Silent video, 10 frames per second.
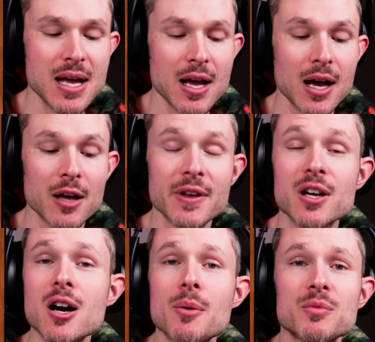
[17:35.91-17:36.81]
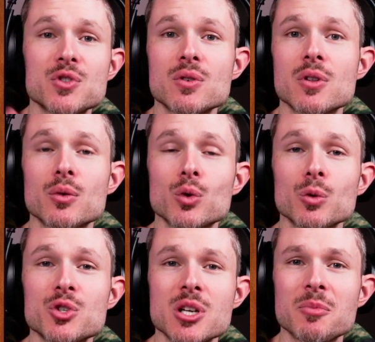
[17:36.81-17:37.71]
that come to the
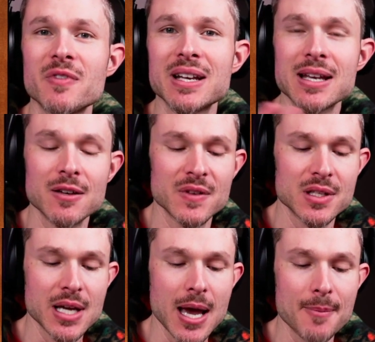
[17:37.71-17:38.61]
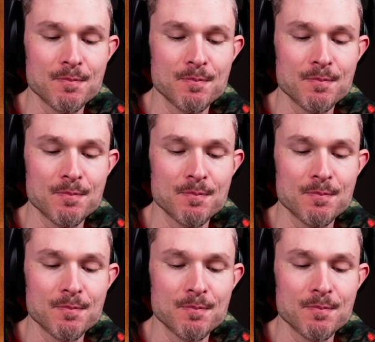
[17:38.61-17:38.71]
rulership of any given day.